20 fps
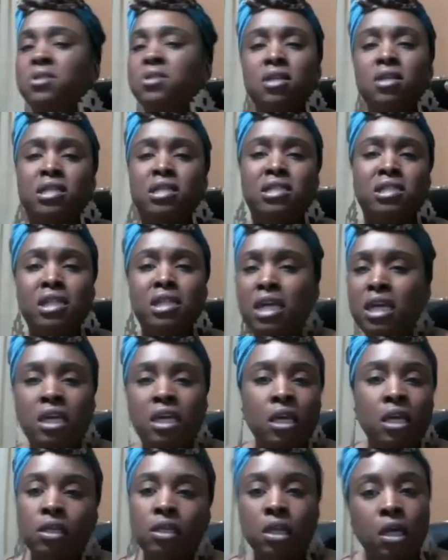to this
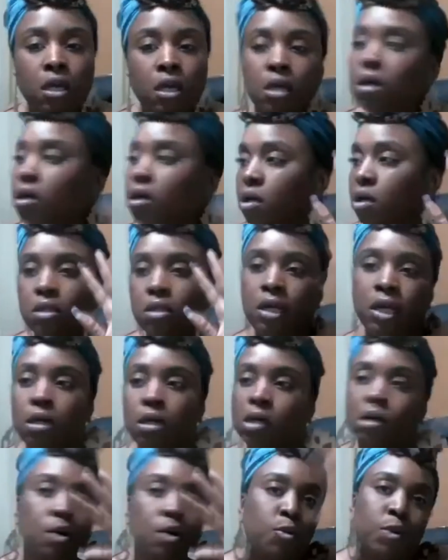sneaky leak
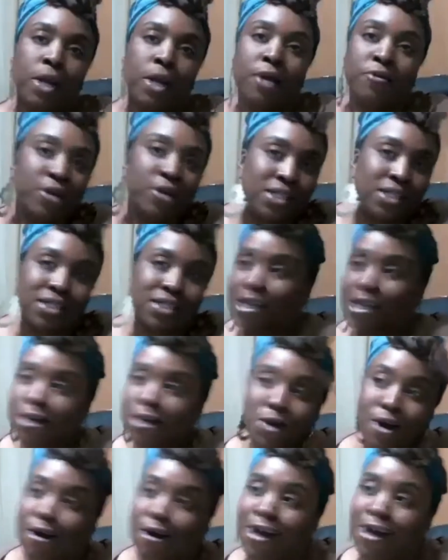link or whatever that shit
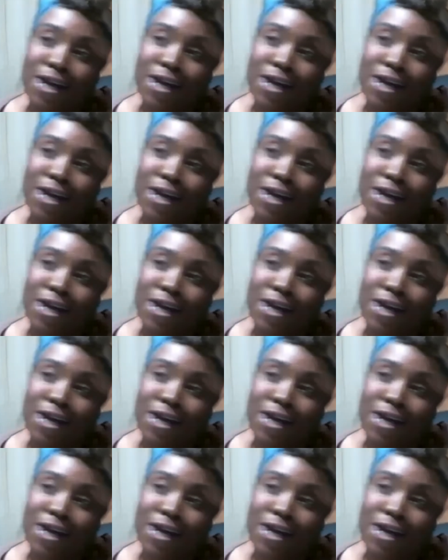called